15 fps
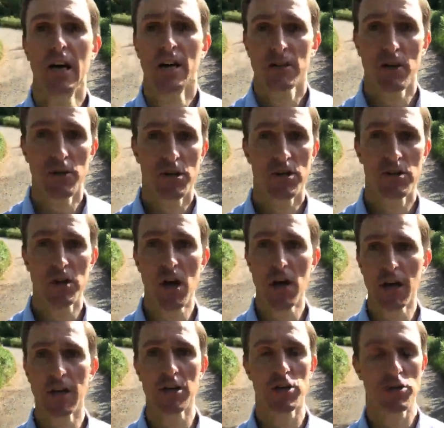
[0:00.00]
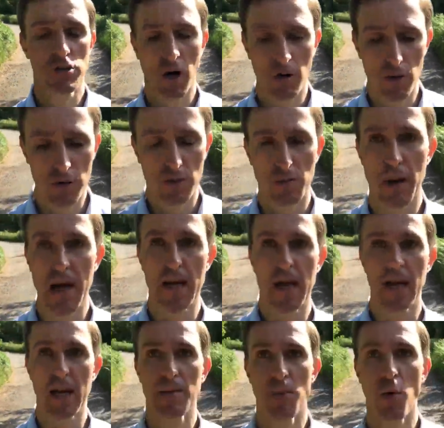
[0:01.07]
So sterling struggled to make
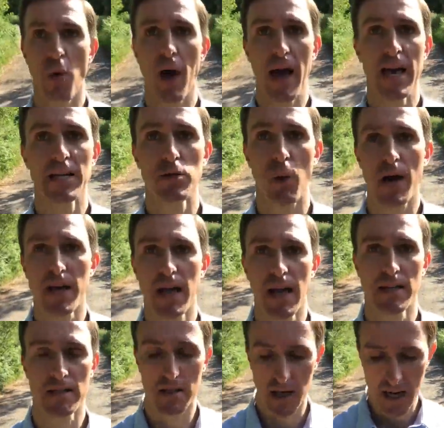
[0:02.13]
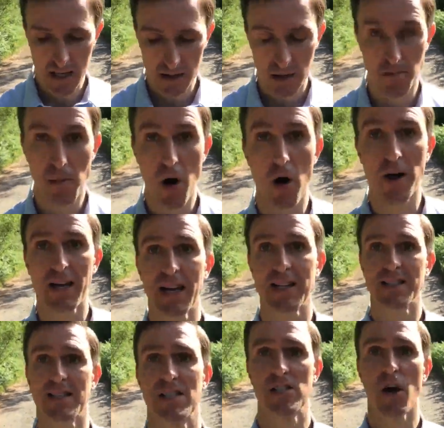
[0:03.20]
any more headway yesterday as the
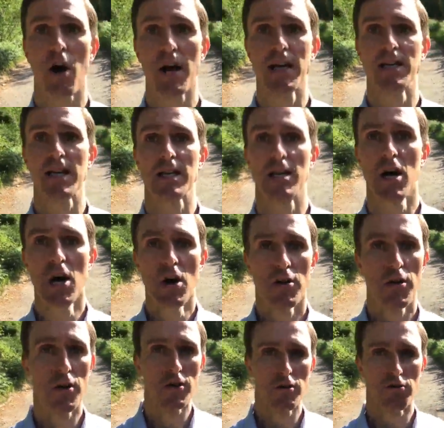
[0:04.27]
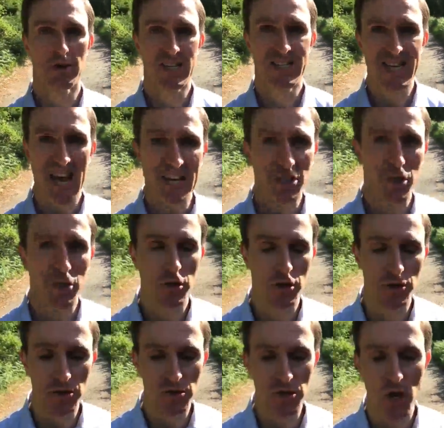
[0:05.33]
market decided that the recession
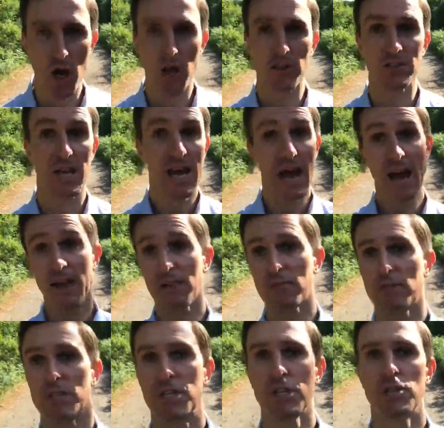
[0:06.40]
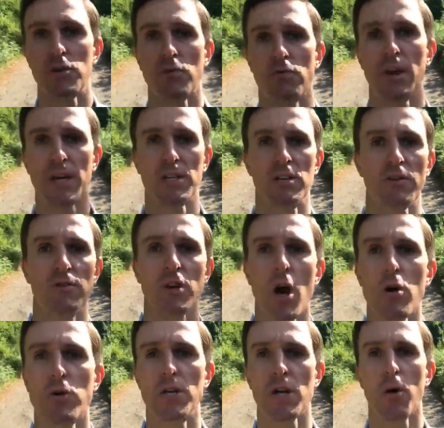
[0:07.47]
concerns and the residual risk of
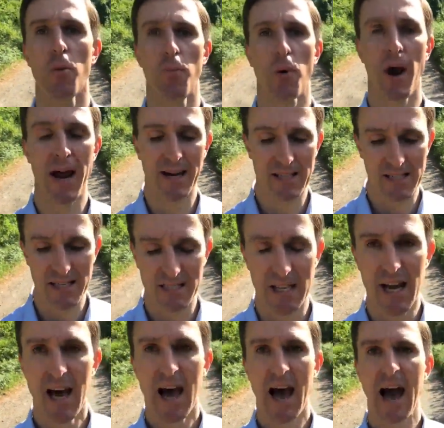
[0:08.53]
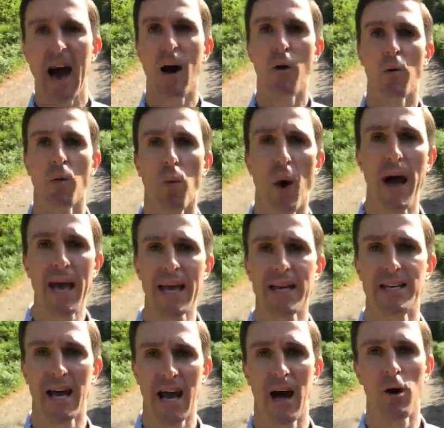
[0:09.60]
no-deal Brexit
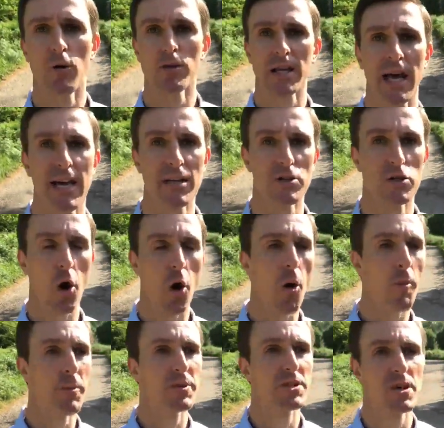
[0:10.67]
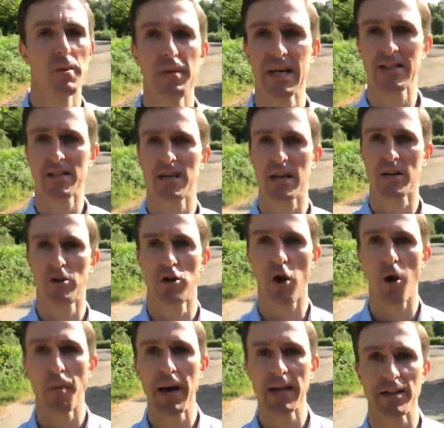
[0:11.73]
outweighed Haldane's optimistic
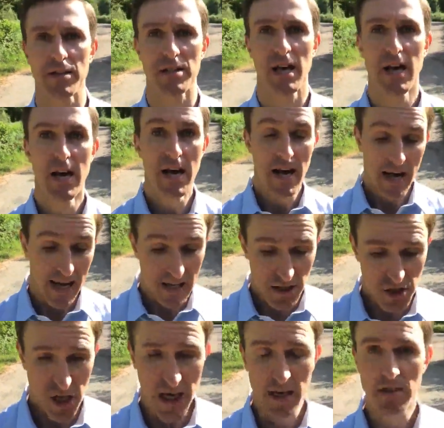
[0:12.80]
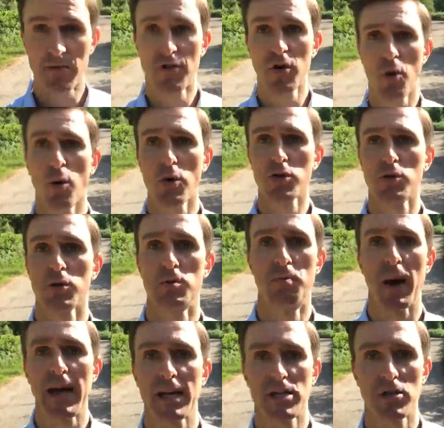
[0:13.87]
comments. His chat, of course, was
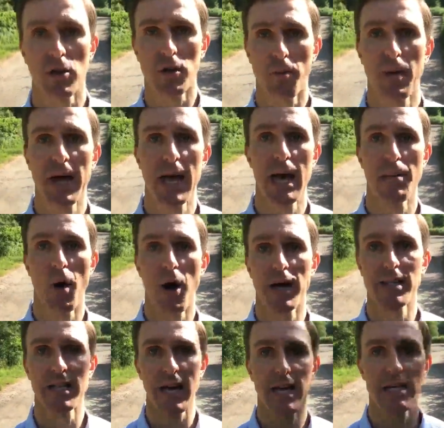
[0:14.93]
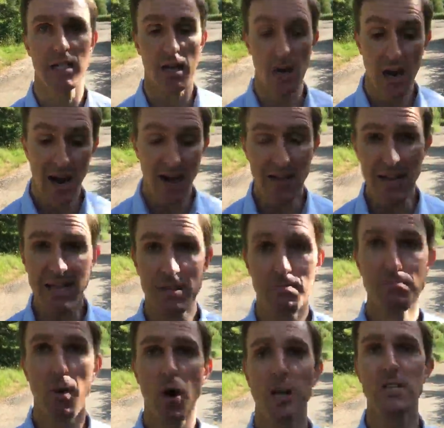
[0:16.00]
based on the PMI data, and this
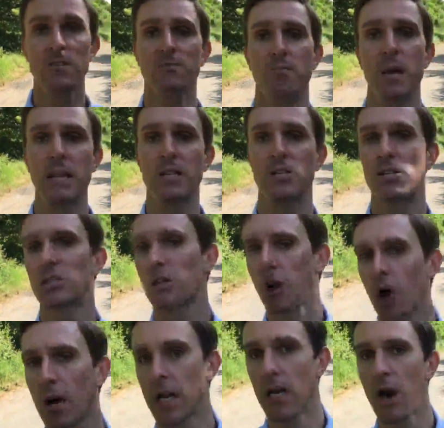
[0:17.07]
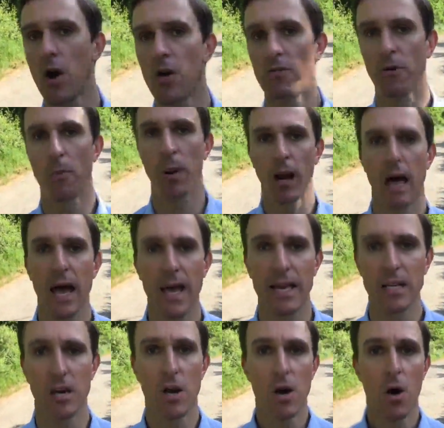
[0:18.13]
might have been slightly
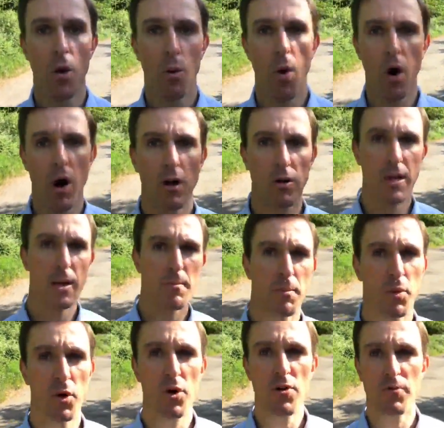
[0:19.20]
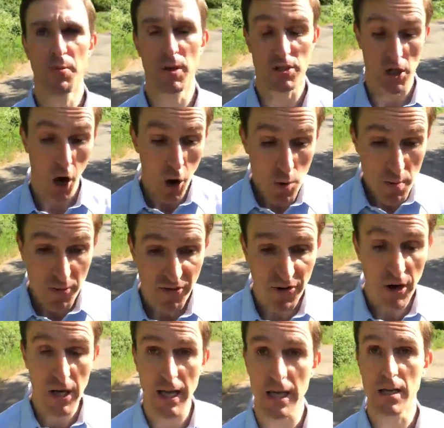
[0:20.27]
overplayed. While the improvements
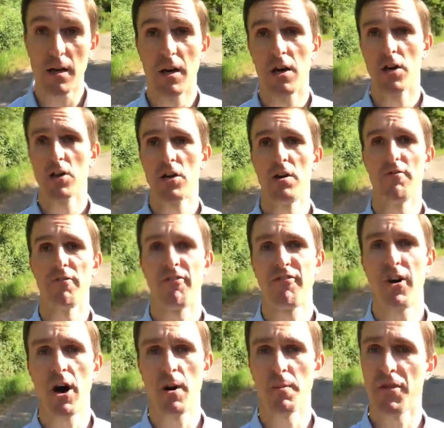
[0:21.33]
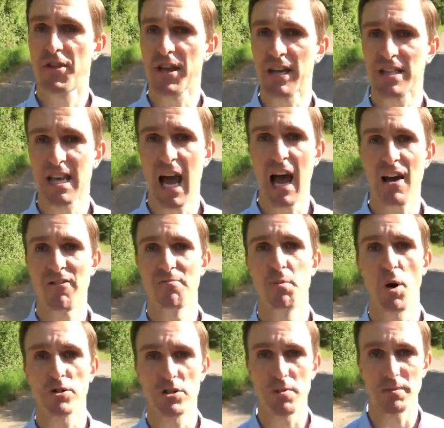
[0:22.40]
hopefully confirm things have
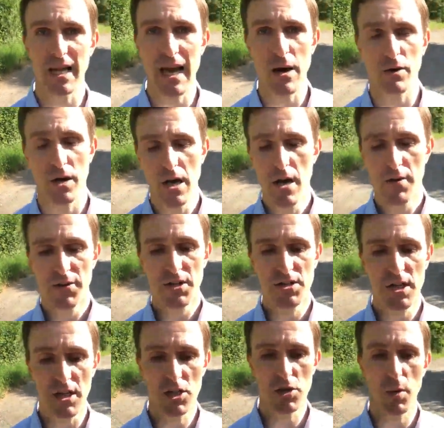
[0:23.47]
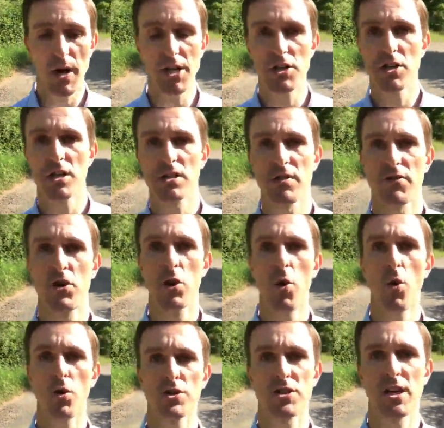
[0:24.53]
bottomed out, the situation is, of
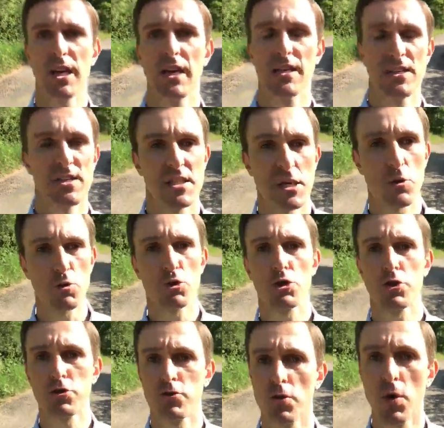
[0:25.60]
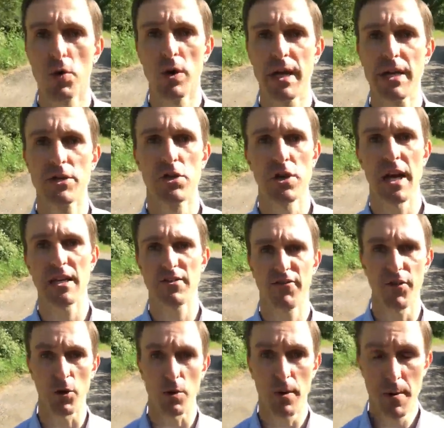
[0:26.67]
course, still truly
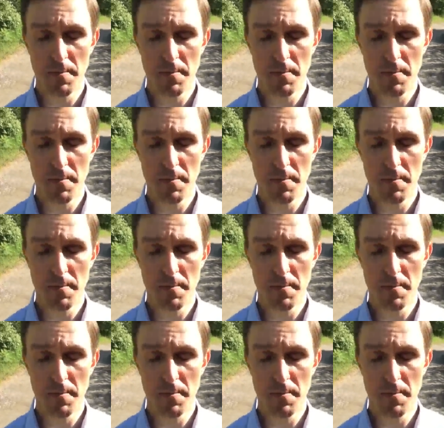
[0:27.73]
dreadful.